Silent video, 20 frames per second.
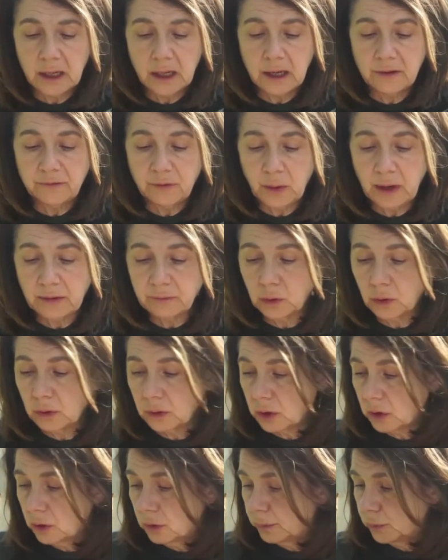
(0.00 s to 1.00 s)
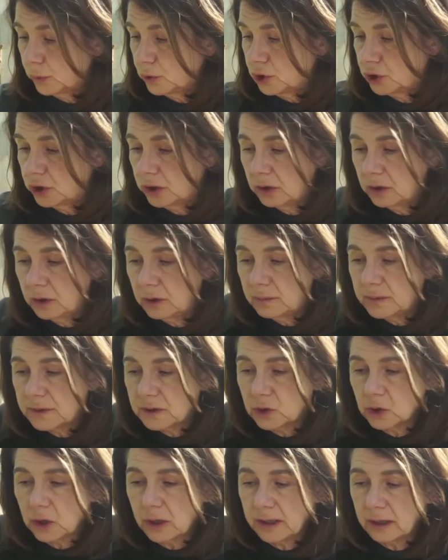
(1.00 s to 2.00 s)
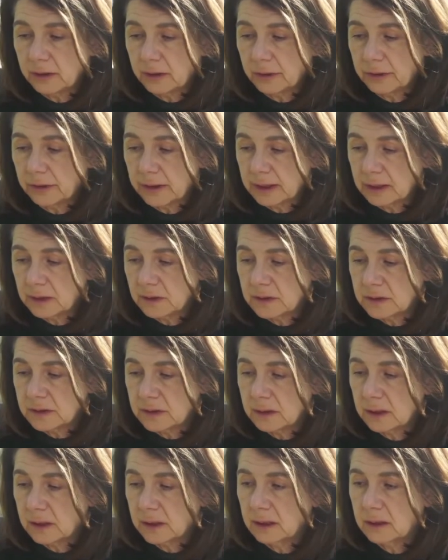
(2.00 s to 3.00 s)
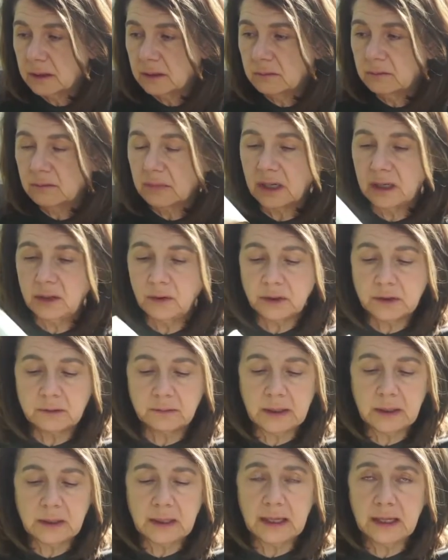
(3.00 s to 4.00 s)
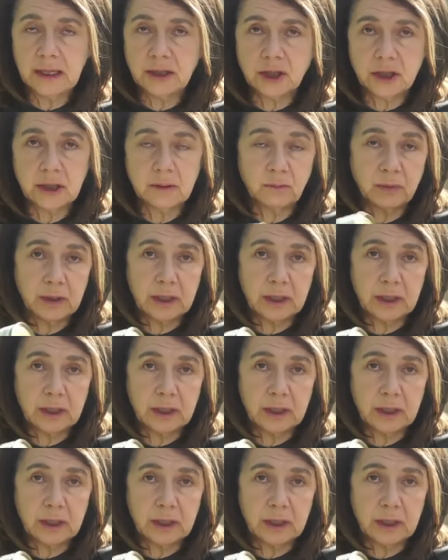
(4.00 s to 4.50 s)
If you haven't got cardboard tubes, try other things. I looked around the kitchen.